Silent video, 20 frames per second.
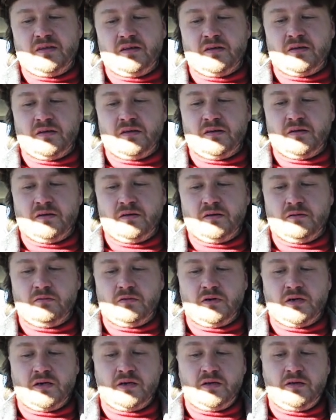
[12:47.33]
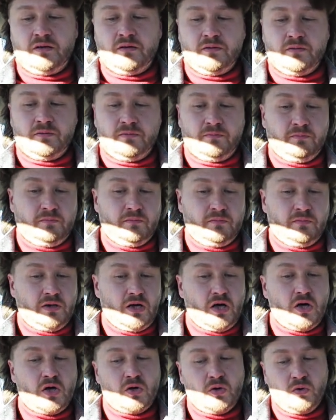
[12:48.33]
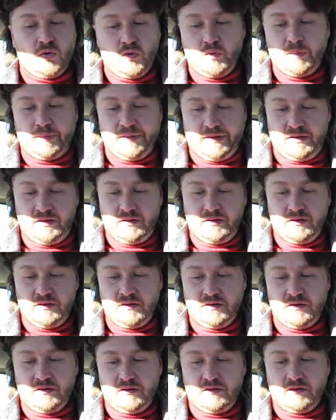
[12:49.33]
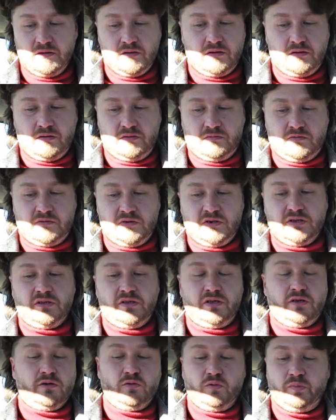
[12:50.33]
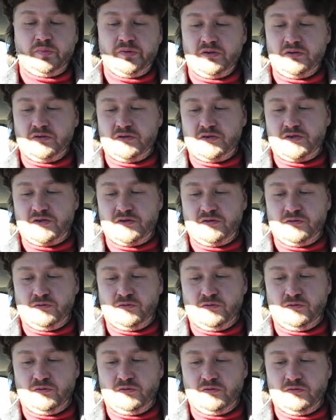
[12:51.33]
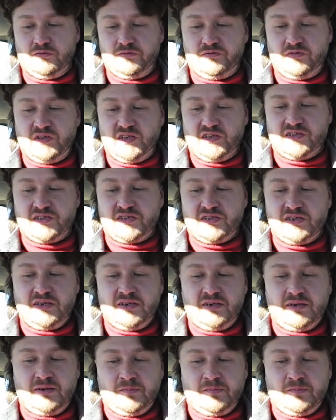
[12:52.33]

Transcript: I am hoping, really hoping, to fix